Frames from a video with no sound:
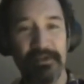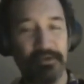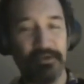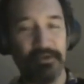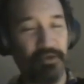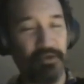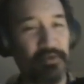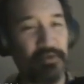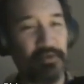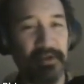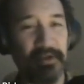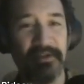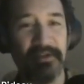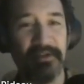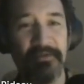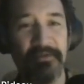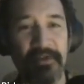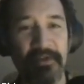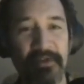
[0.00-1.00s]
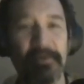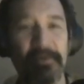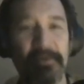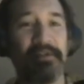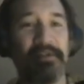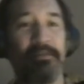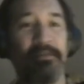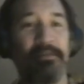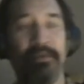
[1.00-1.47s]
So the contract is very
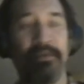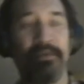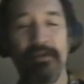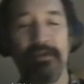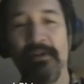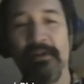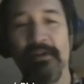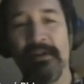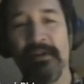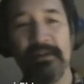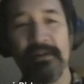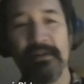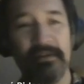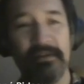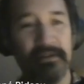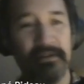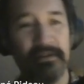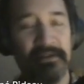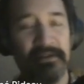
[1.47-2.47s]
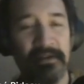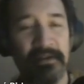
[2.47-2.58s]
simple. There's